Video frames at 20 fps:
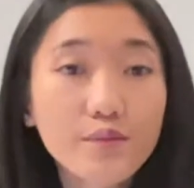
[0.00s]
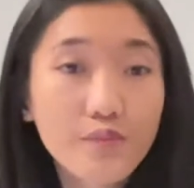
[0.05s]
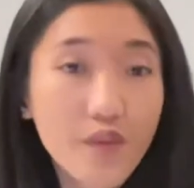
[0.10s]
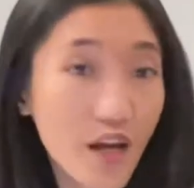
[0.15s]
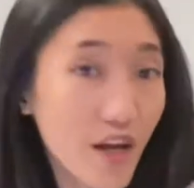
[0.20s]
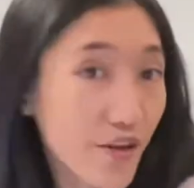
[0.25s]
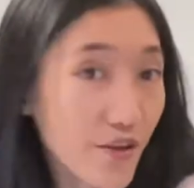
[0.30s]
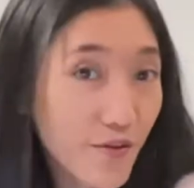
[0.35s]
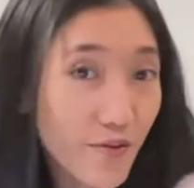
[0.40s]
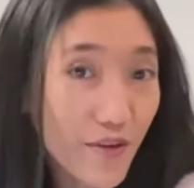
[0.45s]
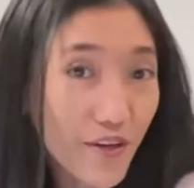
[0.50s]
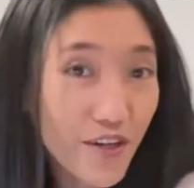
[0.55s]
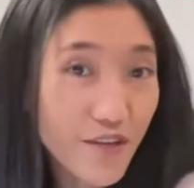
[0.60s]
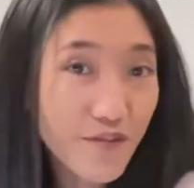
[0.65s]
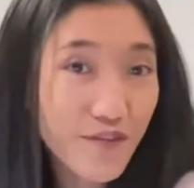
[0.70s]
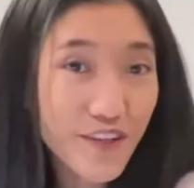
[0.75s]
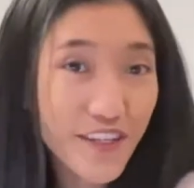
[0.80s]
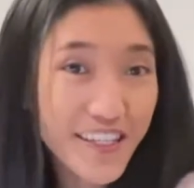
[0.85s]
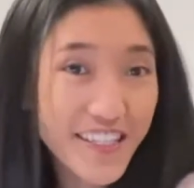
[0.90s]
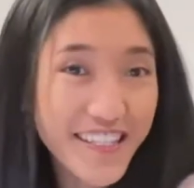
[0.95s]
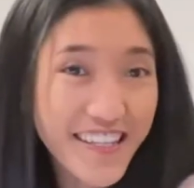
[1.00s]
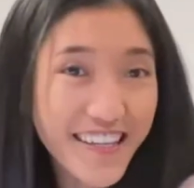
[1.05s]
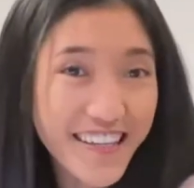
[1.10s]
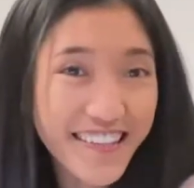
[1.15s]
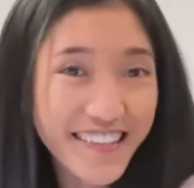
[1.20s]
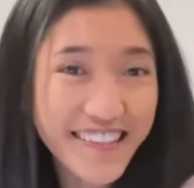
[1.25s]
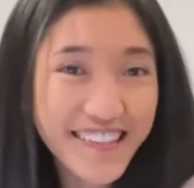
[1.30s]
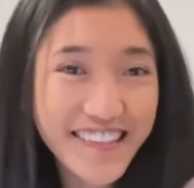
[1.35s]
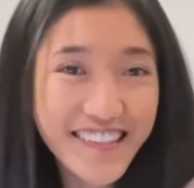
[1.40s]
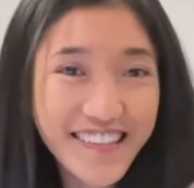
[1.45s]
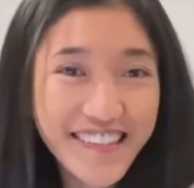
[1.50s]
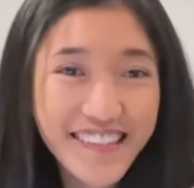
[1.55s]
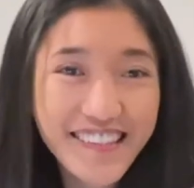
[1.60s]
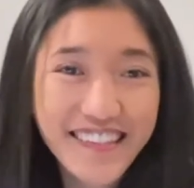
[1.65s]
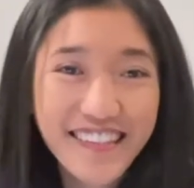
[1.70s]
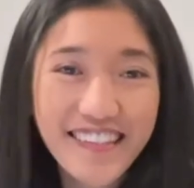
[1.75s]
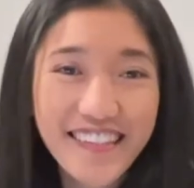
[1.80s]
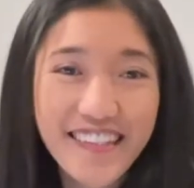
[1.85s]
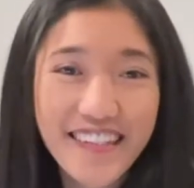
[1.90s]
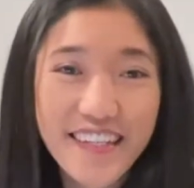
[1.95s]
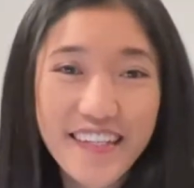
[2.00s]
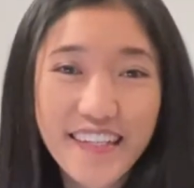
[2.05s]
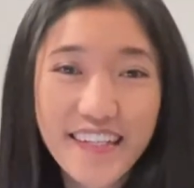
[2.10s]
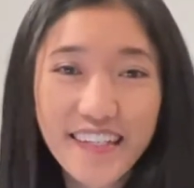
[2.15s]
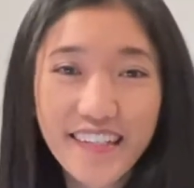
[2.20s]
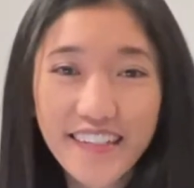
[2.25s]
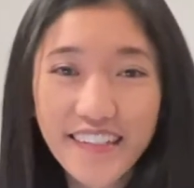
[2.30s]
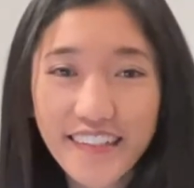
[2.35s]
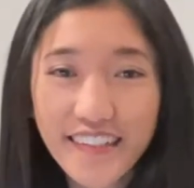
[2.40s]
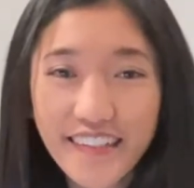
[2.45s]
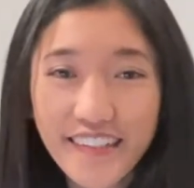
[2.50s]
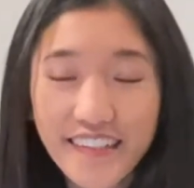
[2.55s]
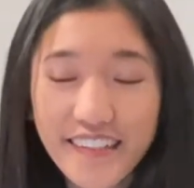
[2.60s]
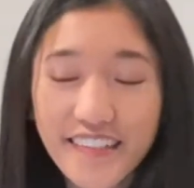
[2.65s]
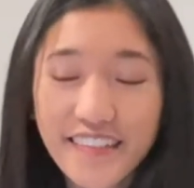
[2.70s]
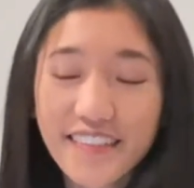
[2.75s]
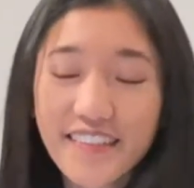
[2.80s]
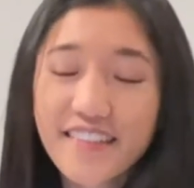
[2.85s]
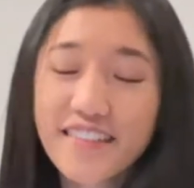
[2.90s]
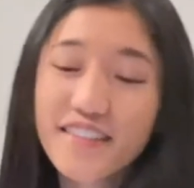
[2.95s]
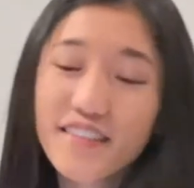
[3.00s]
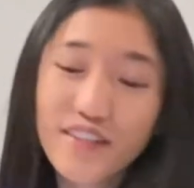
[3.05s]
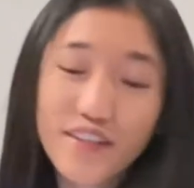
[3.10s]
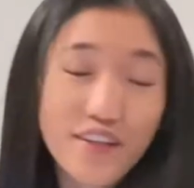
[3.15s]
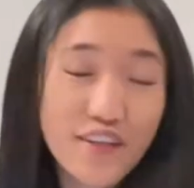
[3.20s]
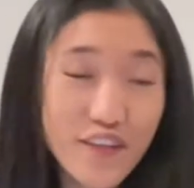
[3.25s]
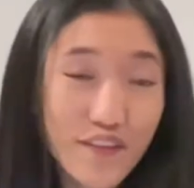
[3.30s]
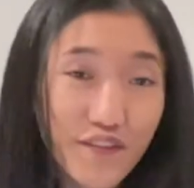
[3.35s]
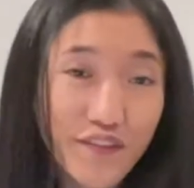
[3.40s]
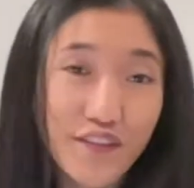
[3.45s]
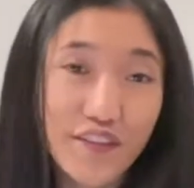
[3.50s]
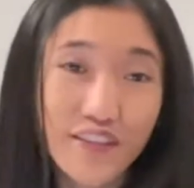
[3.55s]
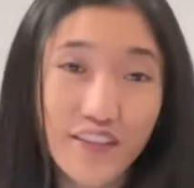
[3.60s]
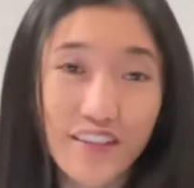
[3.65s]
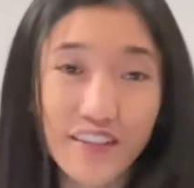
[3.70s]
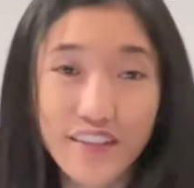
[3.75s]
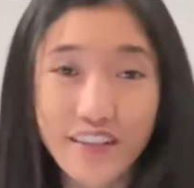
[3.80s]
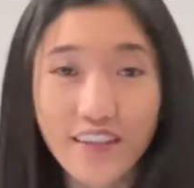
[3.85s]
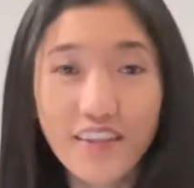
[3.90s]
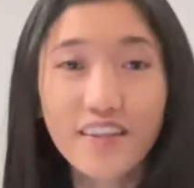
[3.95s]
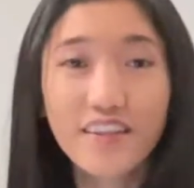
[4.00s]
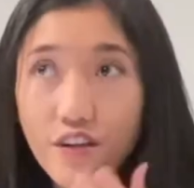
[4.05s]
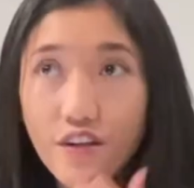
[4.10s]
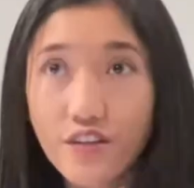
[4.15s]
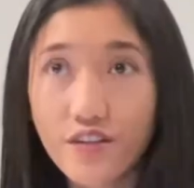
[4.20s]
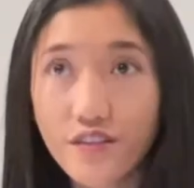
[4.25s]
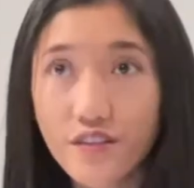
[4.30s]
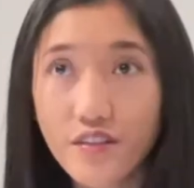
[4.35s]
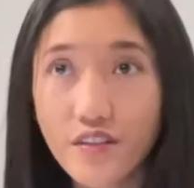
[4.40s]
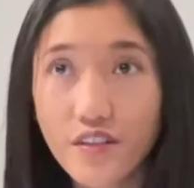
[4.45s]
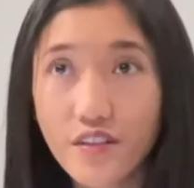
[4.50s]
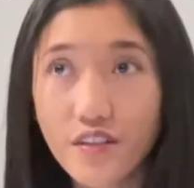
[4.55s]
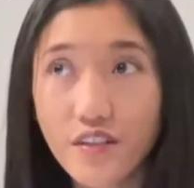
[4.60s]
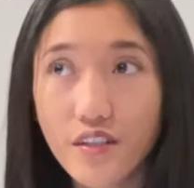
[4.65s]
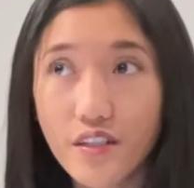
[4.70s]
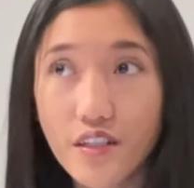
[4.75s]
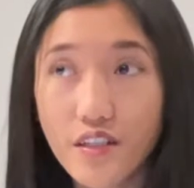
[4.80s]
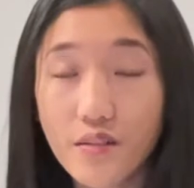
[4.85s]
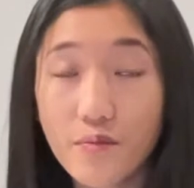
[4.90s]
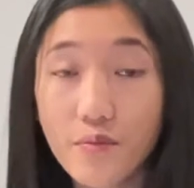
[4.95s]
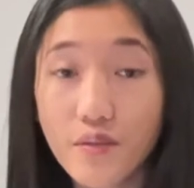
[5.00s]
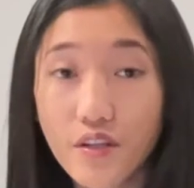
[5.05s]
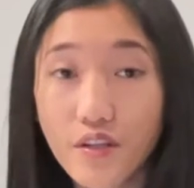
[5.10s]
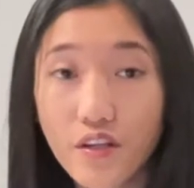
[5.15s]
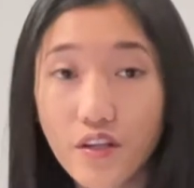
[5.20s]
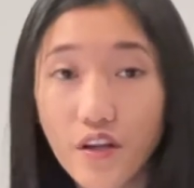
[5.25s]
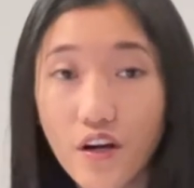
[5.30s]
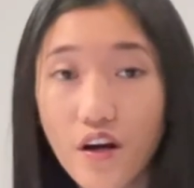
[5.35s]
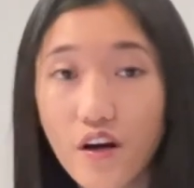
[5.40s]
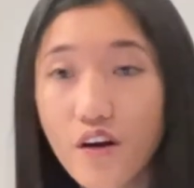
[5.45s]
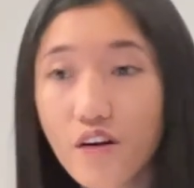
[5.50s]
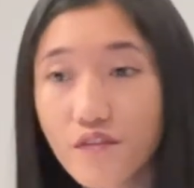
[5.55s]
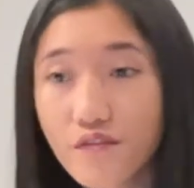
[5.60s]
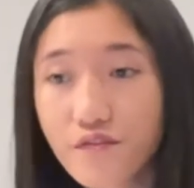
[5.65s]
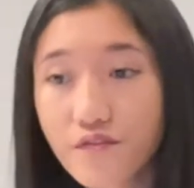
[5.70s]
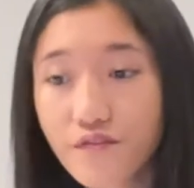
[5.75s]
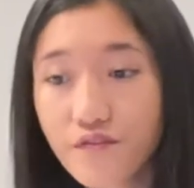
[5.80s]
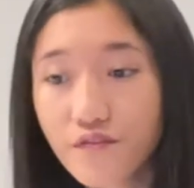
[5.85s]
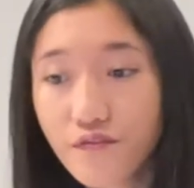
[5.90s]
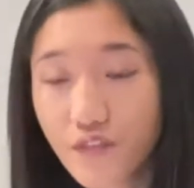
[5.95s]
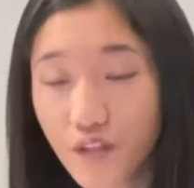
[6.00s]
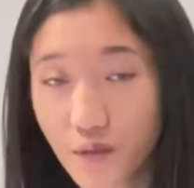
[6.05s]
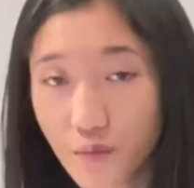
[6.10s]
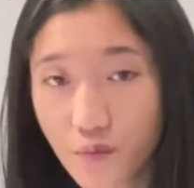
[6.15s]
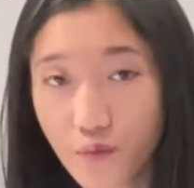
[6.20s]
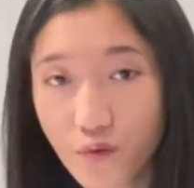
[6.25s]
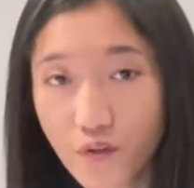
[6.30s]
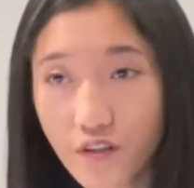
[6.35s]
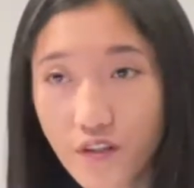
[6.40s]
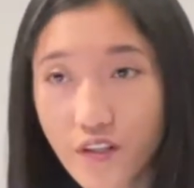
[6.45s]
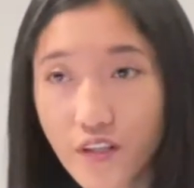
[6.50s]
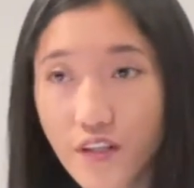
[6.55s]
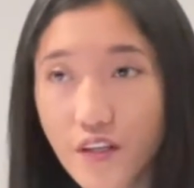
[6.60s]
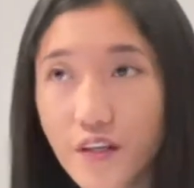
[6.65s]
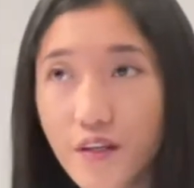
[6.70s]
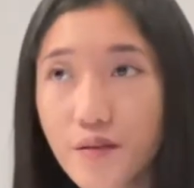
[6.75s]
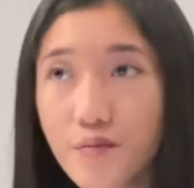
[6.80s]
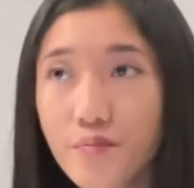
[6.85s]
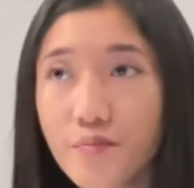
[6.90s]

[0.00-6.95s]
Are you ready for the challenge? Sorry for delay. I got sick in the beginning of February.